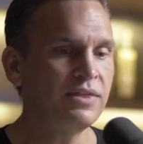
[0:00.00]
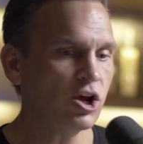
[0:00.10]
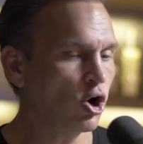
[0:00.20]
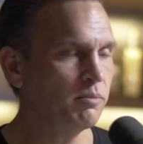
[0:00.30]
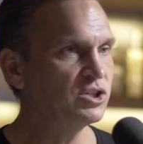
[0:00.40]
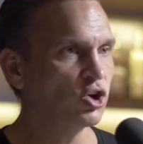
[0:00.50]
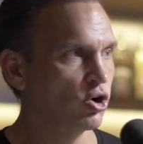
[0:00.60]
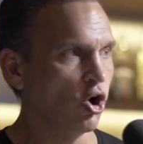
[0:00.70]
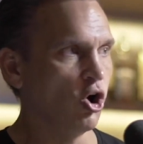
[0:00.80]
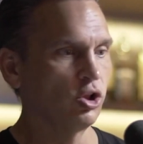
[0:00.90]
and the armies
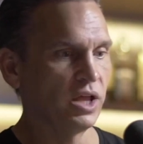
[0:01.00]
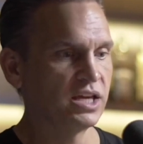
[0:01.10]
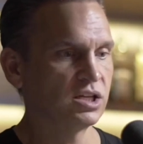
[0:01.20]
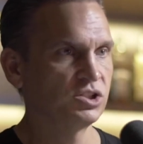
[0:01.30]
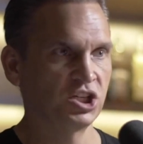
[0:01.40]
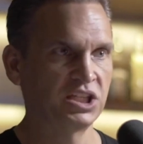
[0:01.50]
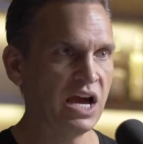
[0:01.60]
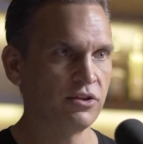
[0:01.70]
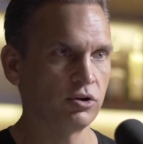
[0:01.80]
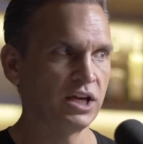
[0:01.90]
aren't all like
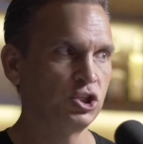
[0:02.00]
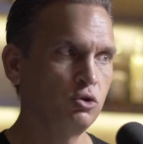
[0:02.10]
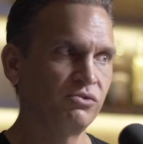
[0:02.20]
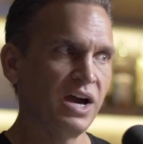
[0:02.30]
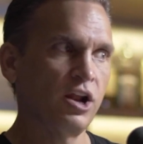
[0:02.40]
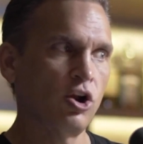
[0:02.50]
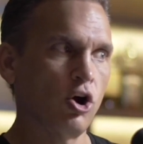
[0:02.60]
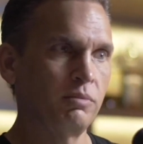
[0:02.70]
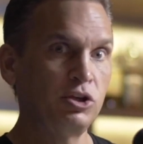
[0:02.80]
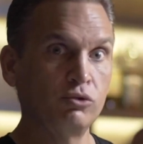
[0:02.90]
together. Like you've got an
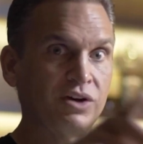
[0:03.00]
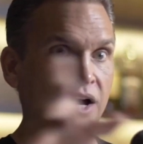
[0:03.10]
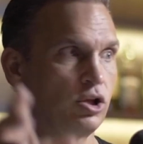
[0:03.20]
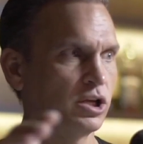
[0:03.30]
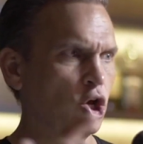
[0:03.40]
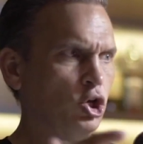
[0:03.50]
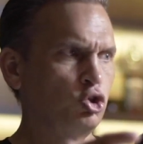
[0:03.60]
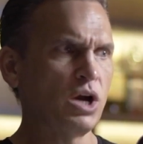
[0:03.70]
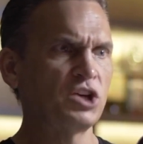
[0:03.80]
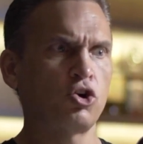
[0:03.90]
army, you've got an like
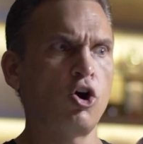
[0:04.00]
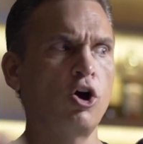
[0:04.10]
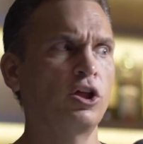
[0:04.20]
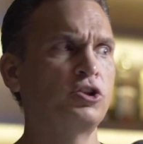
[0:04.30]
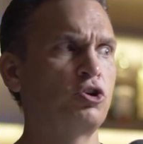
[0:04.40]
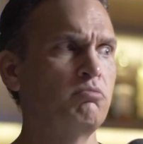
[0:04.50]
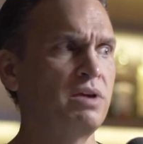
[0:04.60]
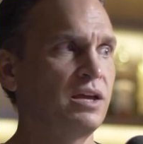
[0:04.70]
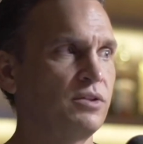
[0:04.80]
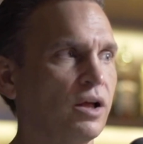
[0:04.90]
you guys are all under
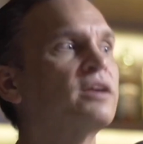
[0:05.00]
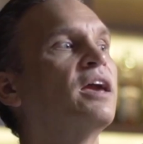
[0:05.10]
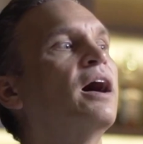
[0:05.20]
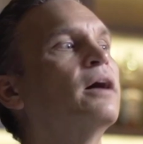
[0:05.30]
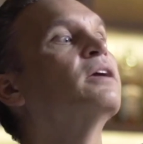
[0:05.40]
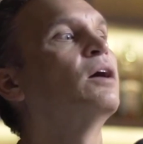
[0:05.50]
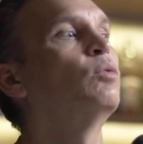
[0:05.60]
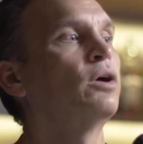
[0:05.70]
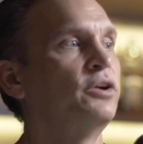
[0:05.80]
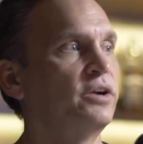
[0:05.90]
me, and they're like, yeah, yeah,
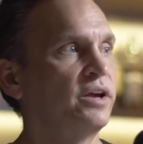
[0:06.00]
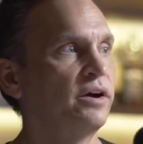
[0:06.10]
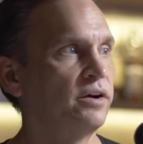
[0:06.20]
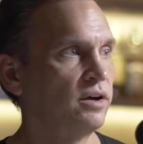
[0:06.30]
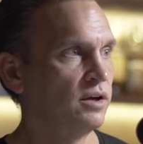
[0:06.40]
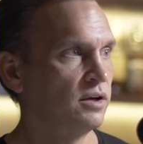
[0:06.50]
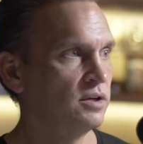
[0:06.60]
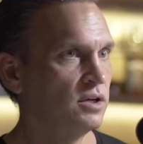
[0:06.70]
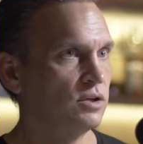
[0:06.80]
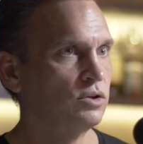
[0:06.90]
we're under you
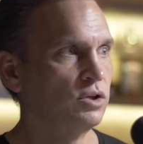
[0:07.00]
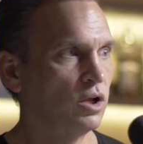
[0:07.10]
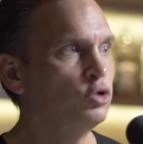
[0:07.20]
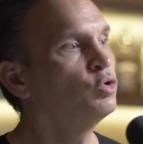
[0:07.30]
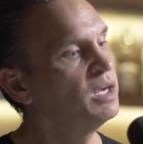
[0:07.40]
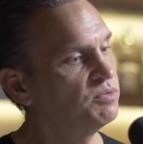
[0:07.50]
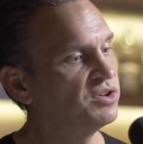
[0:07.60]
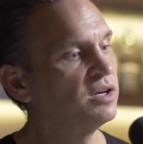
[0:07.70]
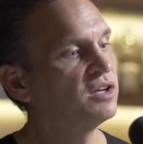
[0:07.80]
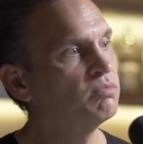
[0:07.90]
you know, you keep
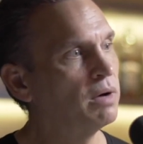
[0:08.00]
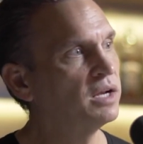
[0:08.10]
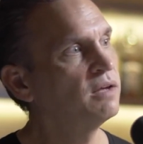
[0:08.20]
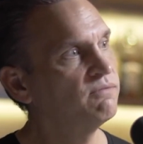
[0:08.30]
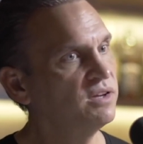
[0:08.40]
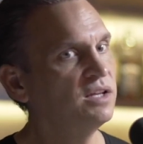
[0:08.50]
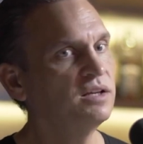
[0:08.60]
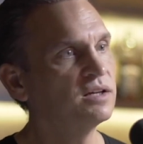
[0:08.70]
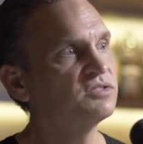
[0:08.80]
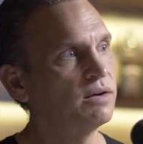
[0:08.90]
sending us money and
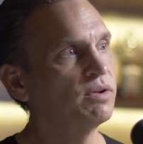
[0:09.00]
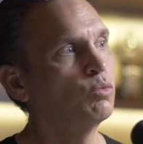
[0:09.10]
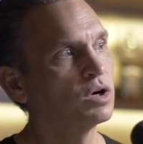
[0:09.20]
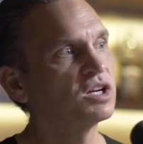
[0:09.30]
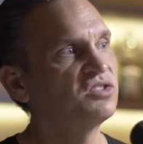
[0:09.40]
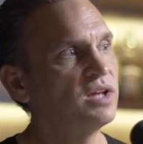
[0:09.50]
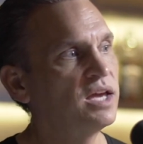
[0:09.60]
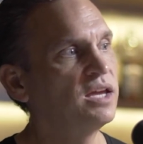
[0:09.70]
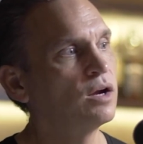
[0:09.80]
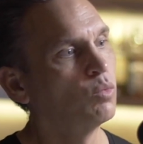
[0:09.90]
feeding us and everything. We're going to
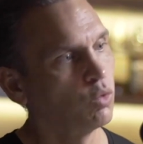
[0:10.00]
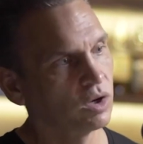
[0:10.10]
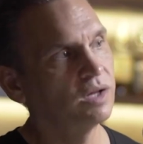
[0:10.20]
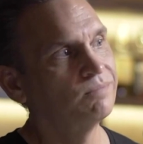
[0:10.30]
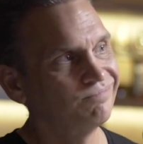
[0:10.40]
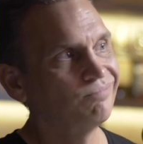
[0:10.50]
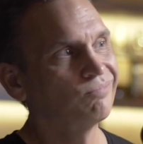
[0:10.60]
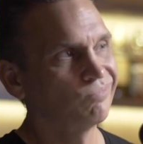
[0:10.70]
stay here and we're going to,